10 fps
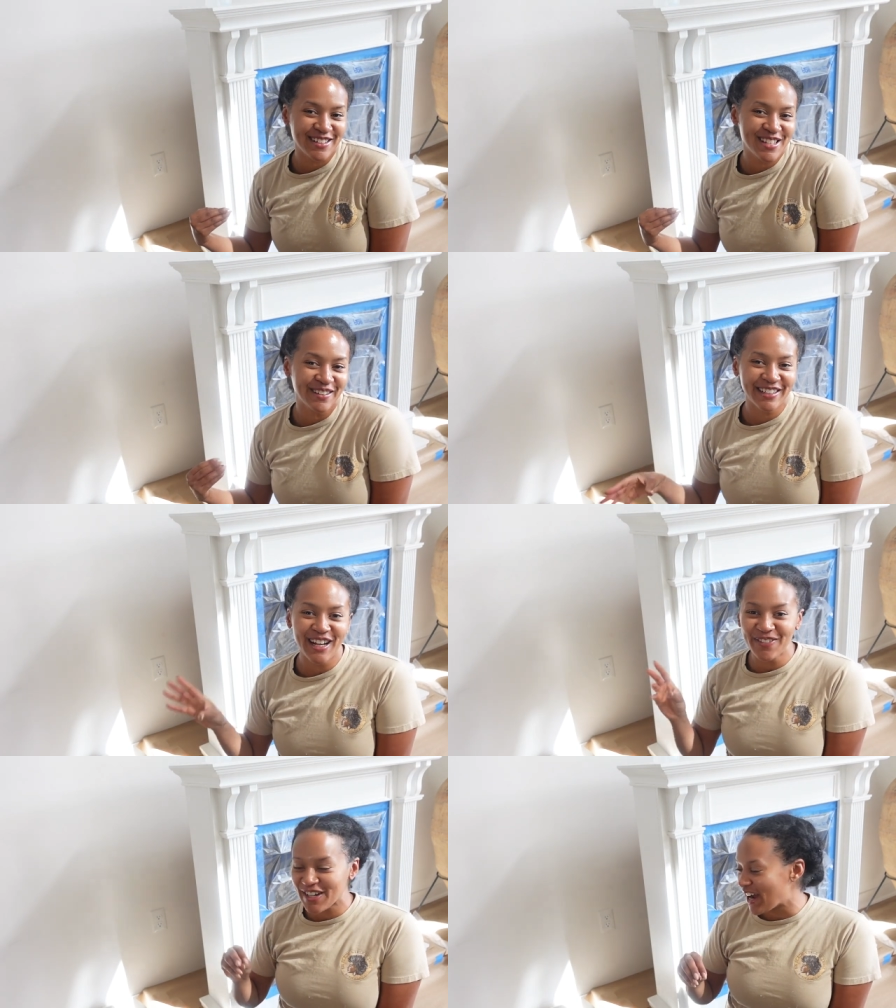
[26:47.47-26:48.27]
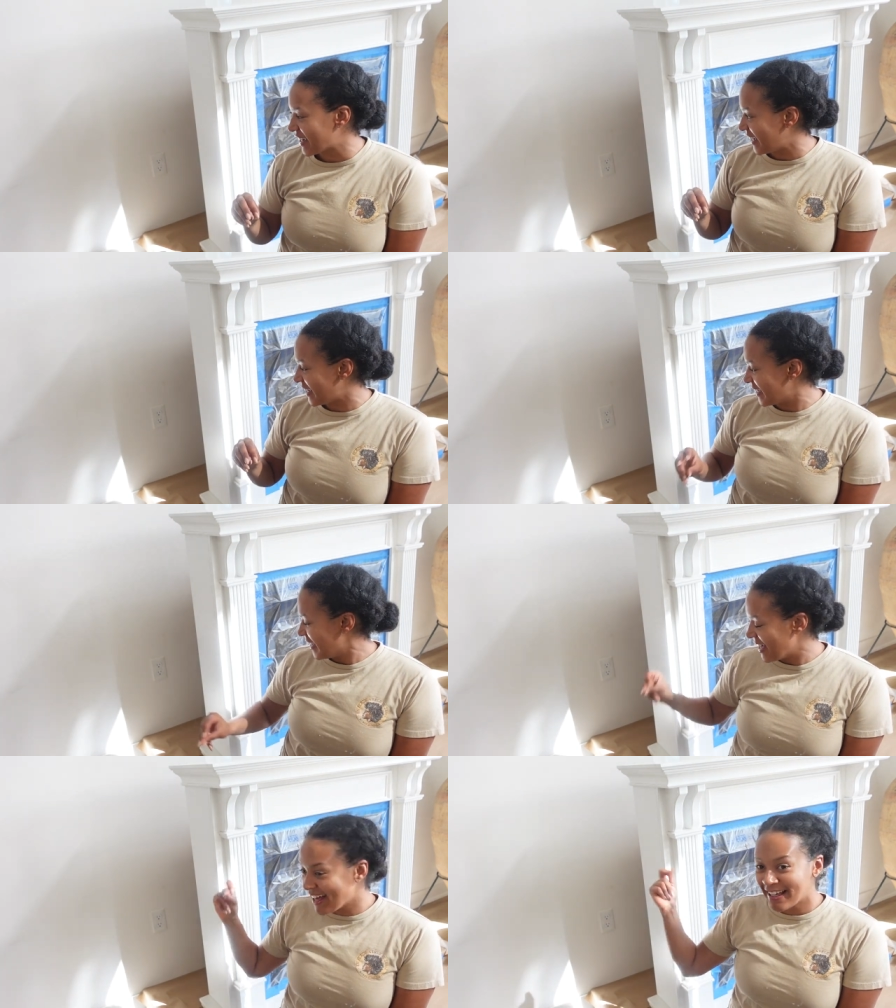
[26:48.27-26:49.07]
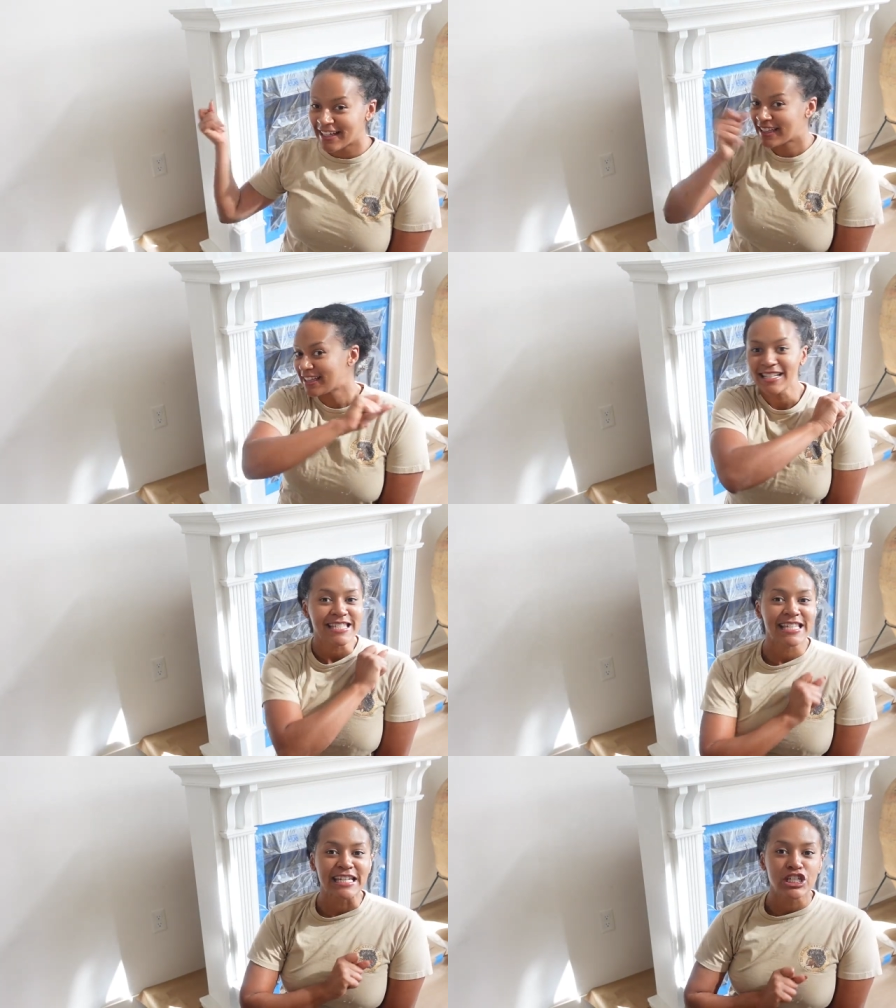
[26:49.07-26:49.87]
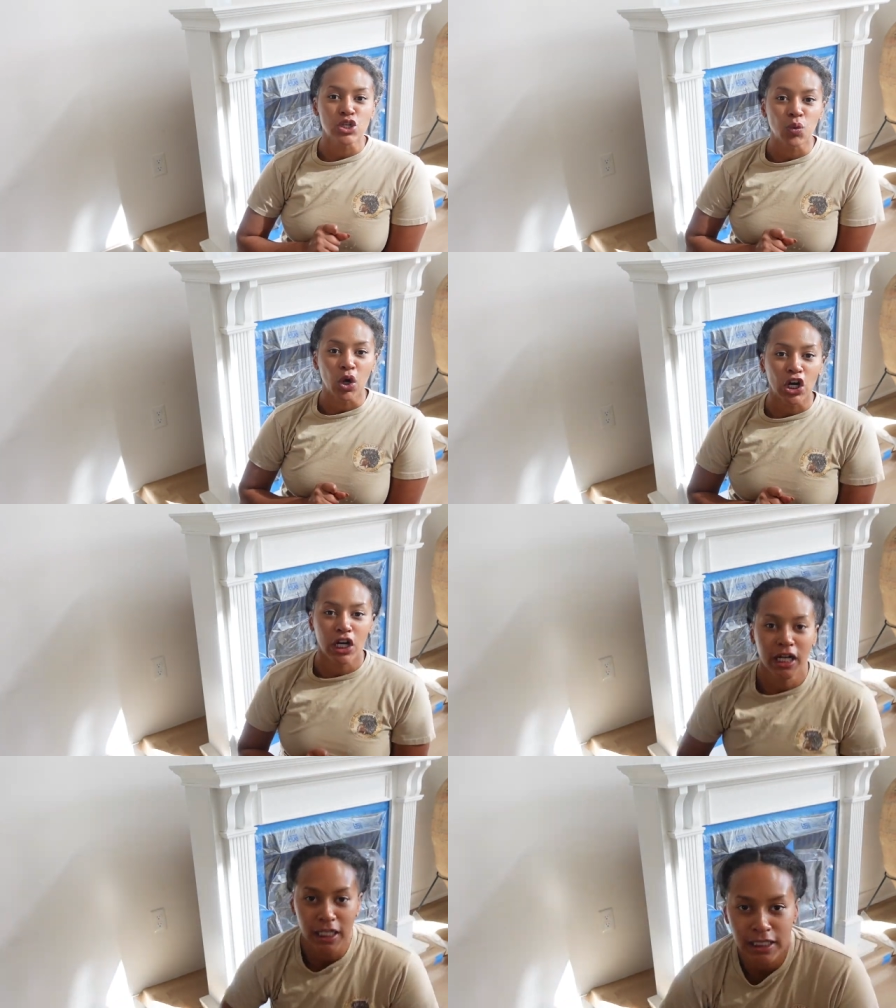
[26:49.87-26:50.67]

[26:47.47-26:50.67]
So enough talking, let's get to work.